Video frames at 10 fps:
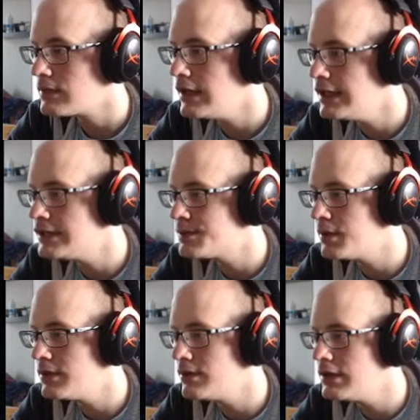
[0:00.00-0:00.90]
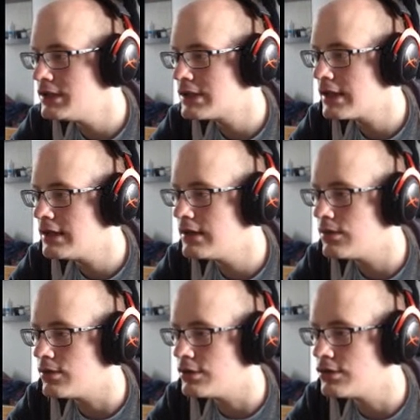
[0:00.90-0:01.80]
HP regen
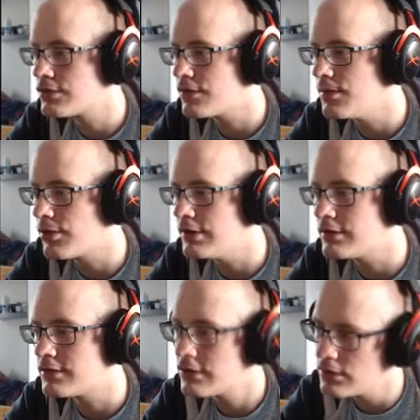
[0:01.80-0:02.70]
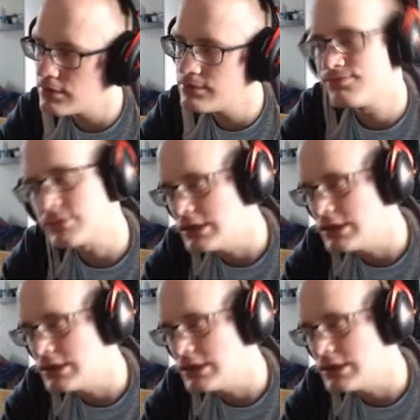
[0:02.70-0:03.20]
reduced from 3 to 2.